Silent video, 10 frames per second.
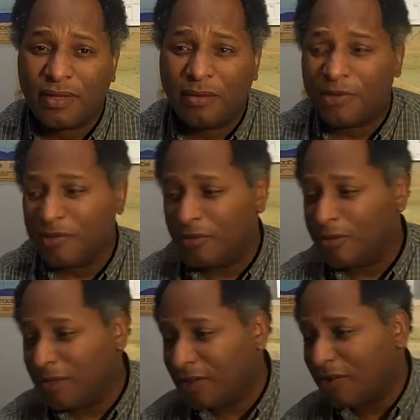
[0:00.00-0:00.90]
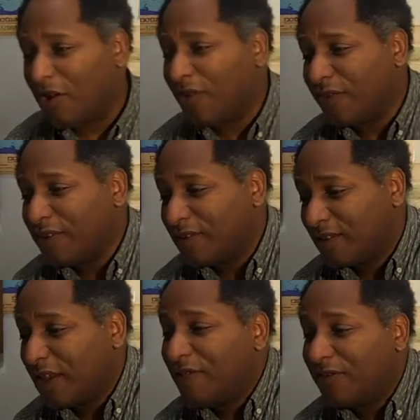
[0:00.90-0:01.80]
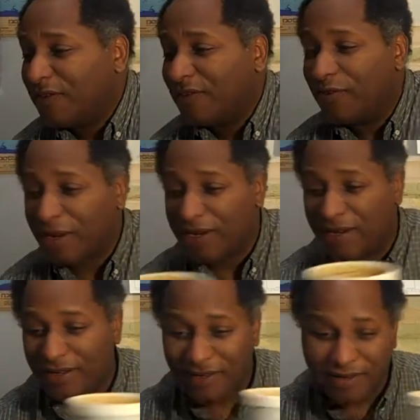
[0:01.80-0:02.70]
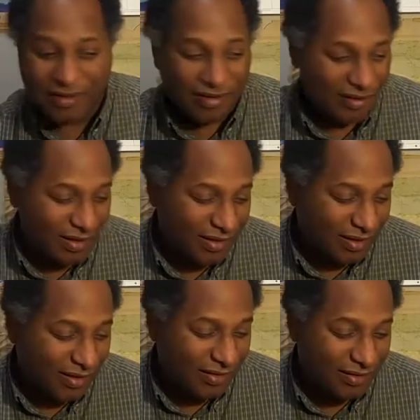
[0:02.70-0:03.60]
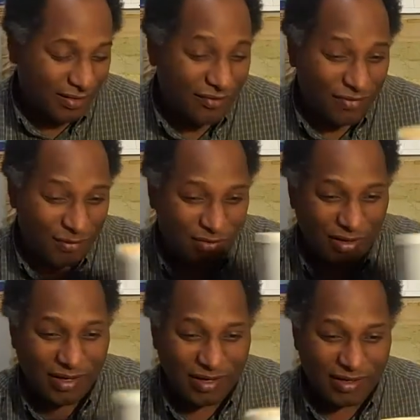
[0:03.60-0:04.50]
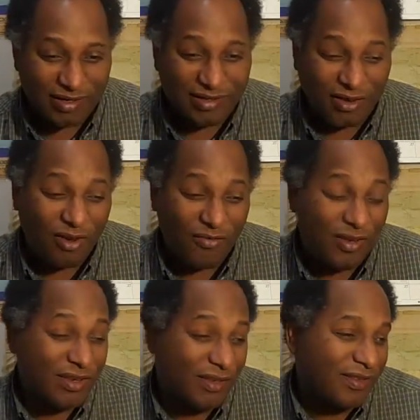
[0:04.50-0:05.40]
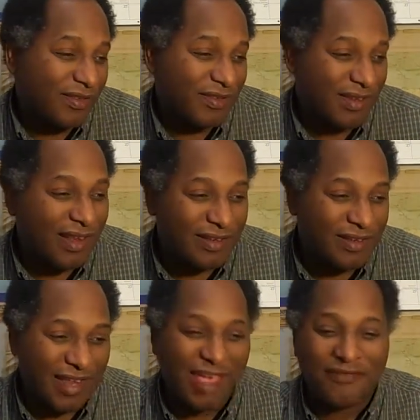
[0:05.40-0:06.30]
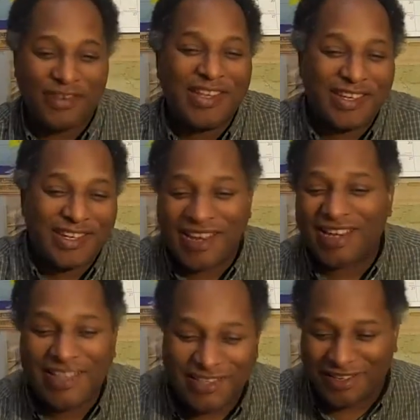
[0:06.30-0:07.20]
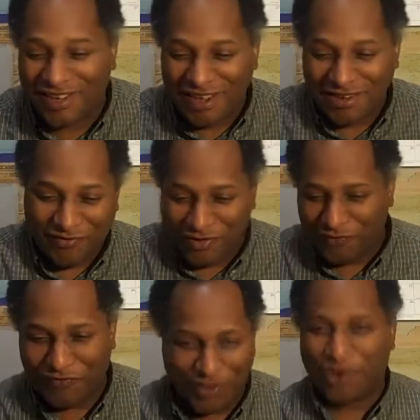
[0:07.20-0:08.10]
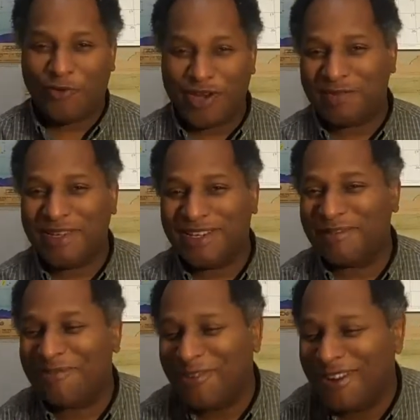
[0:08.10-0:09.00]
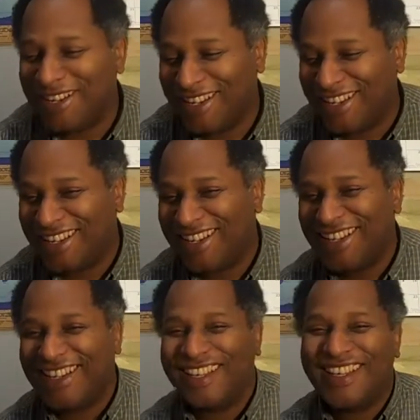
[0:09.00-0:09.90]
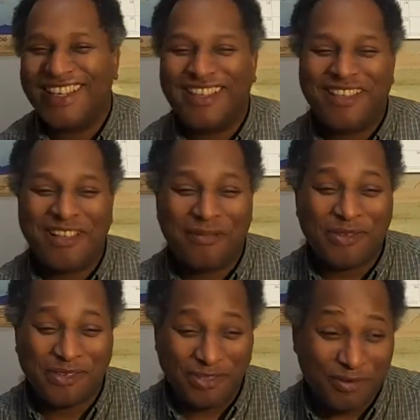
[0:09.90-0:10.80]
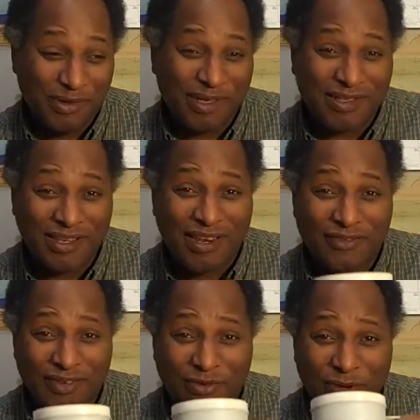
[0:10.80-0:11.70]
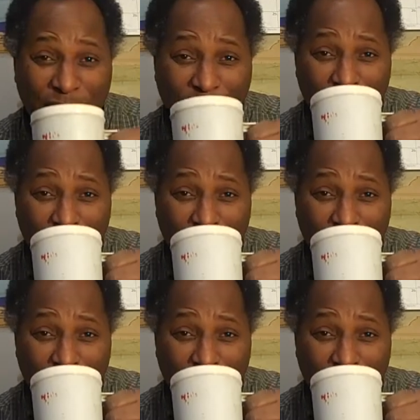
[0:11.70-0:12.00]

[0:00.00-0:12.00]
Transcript: I'm assuming this coffee is safe to drink. That this stuff I'm drinking is coffee and it's got the caffeine in it I need to invigorate me in the morning. I'm assuming it's safe to drink.